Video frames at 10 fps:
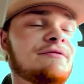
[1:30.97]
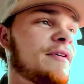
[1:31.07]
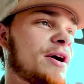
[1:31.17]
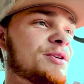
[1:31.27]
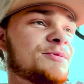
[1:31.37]

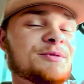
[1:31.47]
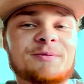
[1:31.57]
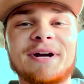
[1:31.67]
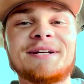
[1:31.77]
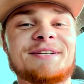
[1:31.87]
first was
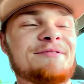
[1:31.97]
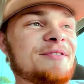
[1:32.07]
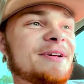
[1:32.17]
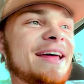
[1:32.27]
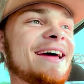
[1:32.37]
reaching
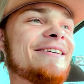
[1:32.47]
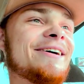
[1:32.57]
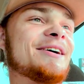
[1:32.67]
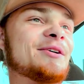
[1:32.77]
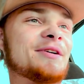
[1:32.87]
for
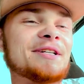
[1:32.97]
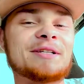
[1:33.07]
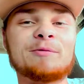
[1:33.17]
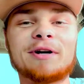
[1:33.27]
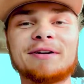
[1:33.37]
that
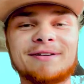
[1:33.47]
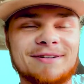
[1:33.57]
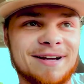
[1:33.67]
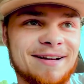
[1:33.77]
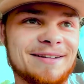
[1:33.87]
Grizzly
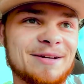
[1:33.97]
wintergreen.